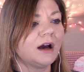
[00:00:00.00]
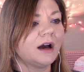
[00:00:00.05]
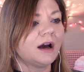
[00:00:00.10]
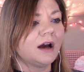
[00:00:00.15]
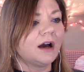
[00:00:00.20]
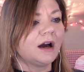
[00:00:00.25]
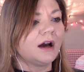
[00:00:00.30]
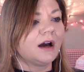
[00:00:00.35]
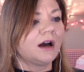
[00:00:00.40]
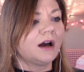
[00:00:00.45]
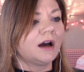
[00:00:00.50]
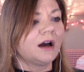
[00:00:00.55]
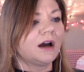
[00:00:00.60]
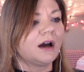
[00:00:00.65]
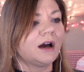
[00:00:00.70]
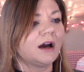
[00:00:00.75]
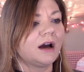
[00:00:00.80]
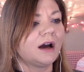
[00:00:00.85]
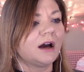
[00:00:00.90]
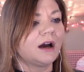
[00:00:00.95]
Water.
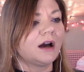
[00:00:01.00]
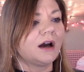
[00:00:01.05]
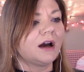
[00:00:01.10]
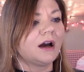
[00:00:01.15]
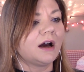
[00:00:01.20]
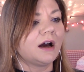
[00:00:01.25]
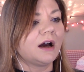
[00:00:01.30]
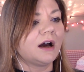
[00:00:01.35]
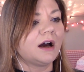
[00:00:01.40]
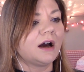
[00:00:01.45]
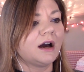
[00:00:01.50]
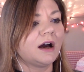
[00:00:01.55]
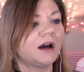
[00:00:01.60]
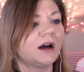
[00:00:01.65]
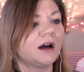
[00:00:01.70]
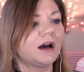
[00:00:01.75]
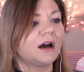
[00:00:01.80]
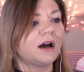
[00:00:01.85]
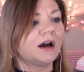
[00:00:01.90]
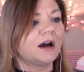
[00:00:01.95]
You
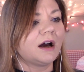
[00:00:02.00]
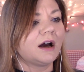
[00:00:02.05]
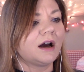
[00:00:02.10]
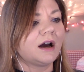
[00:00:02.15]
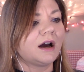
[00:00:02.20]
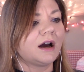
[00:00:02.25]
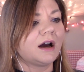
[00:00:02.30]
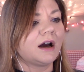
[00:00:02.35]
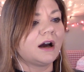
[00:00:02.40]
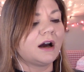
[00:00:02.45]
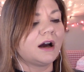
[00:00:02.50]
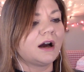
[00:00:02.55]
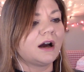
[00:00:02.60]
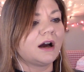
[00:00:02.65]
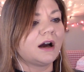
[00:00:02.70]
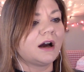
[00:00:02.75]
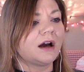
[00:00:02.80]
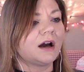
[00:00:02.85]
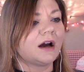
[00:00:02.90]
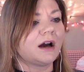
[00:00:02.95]
want me to dig for
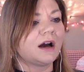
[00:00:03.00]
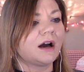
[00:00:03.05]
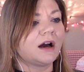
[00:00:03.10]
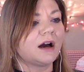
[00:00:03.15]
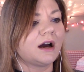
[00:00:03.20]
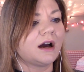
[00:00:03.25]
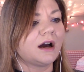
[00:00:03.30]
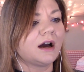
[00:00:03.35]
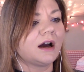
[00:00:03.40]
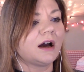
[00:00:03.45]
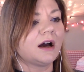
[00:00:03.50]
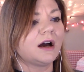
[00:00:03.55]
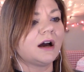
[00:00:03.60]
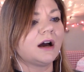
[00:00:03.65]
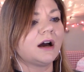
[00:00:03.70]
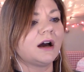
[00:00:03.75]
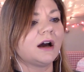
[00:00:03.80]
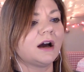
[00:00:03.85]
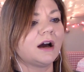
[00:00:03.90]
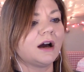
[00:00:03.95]
water?
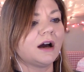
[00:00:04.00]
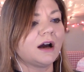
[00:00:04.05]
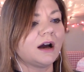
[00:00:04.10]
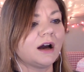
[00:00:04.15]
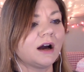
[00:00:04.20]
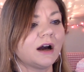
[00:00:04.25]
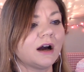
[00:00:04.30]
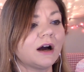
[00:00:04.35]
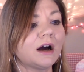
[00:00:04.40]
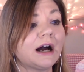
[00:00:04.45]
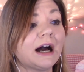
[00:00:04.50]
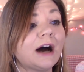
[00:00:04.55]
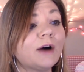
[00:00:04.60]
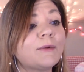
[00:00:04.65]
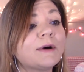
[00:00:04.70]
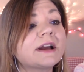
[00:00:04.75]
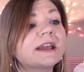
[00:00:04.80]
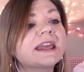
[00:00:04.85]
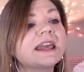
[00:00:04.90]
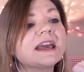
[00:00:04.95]
How
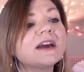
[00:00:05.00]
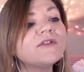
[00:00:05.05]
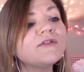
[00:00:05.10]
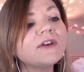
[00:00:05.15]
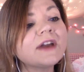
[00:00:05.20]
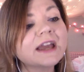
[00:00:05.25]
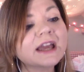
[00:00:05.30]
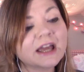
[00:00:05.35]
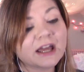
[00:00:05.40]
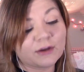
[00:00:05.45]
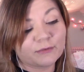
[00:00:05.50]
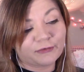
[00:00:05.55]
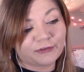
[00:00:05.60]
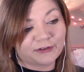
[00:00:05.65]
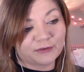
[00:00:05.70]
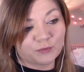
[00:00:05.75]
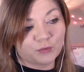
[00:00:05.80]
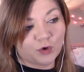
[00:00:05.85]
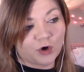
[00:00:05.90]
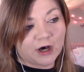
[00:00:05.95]
about giving him
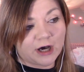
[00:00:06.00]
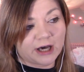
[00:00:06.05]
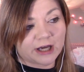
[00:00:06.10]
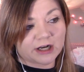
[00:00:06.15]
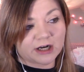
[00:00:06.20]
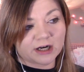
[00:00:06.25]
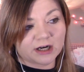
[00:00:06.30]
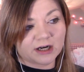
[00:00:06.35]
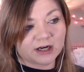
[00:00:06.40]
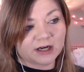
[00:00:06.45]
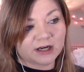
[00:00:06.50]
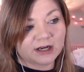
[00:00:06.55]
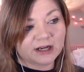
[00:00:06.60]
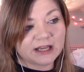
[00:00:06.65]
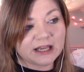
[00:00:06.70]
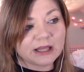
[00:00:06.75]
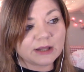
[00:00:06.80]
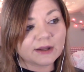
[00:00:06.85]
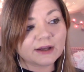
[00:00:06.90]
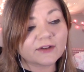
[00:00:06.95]
some water?
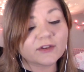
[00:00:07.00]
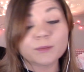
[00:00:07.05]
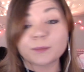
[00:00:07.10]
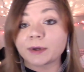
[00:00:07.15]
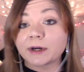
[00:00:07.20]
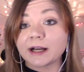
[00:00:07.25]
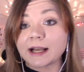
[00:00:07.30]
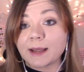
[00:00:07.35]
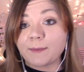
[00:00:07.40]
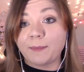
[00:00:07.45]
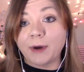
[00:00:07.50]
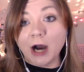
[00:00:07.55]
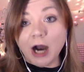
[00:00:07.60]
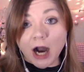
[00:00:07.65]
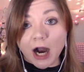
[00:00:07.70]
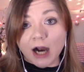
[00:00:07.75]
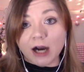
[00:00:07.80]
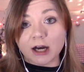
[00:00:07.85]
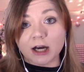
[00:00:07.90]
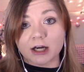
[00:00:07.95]
He looks pretty
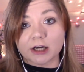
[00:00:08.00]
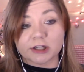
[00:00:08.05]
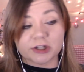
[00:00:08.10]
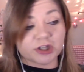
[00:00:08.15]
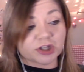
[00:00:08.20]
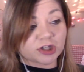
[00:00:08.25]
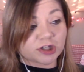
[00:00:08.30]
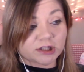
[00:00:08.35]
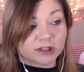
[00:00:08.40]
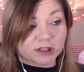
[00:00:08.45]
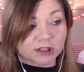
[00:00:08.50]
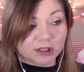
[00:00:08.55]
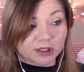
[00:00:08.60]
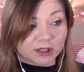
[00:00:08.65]
parched.